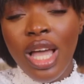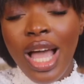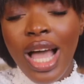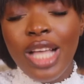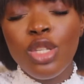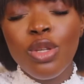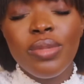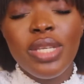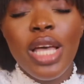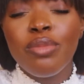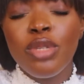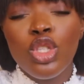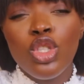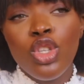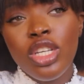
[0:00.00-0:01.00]
and sometimes
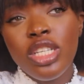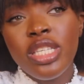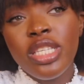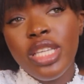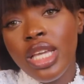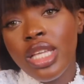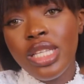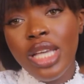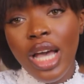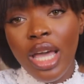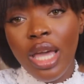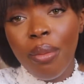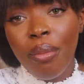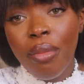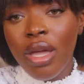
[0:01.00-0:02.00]
it does take
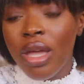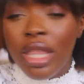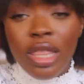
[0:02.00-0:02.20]
time.